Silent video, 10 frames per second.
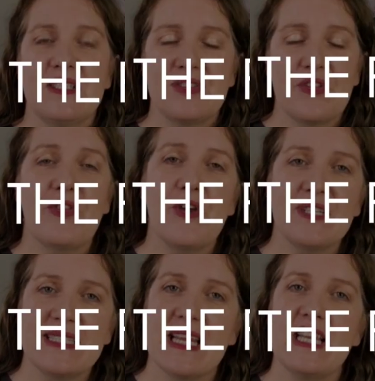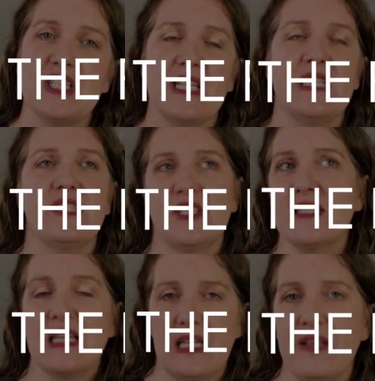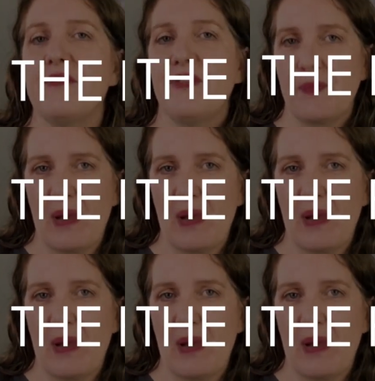So the third stage is just to live the